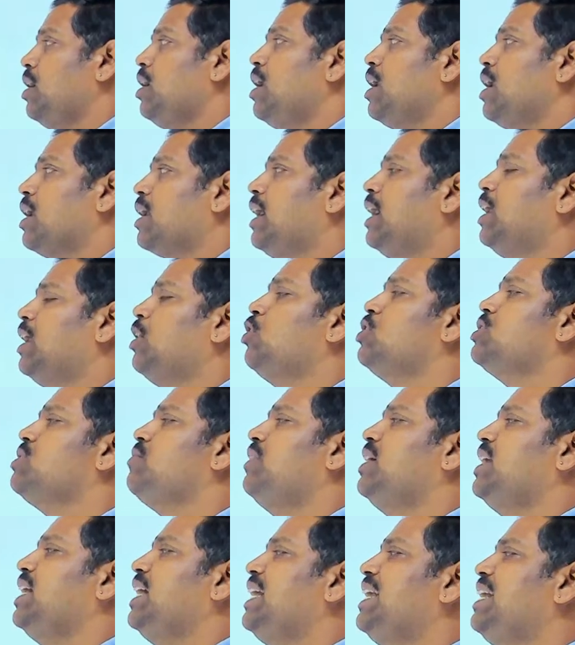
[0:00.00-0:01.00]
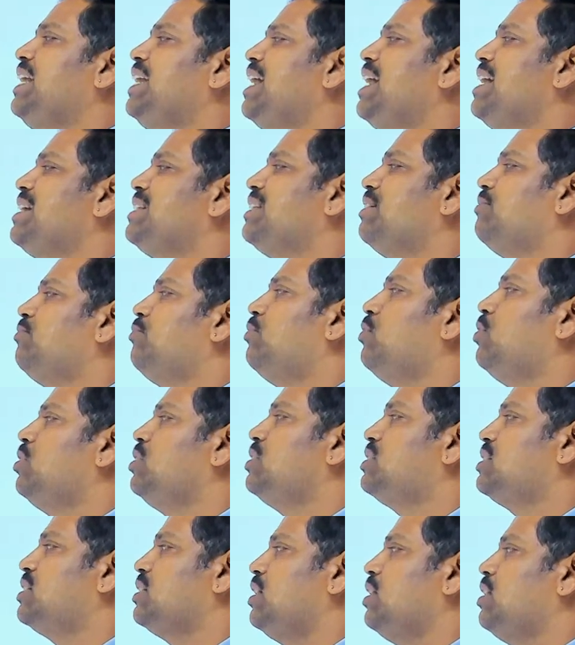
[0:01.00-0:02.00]
Conclusion 1. India is the
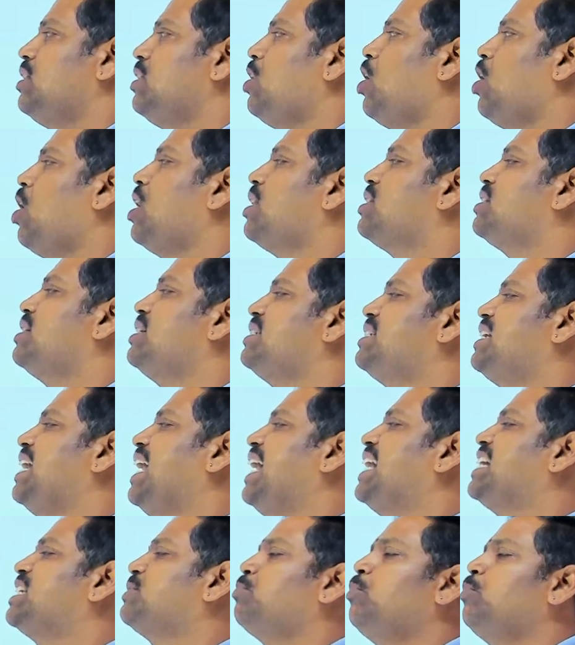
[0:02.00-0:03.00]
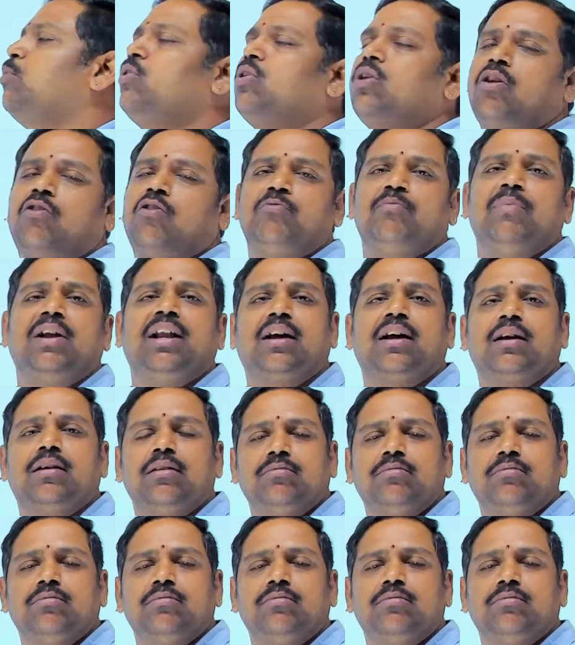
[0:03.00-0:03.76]
world's largest exporter of milk.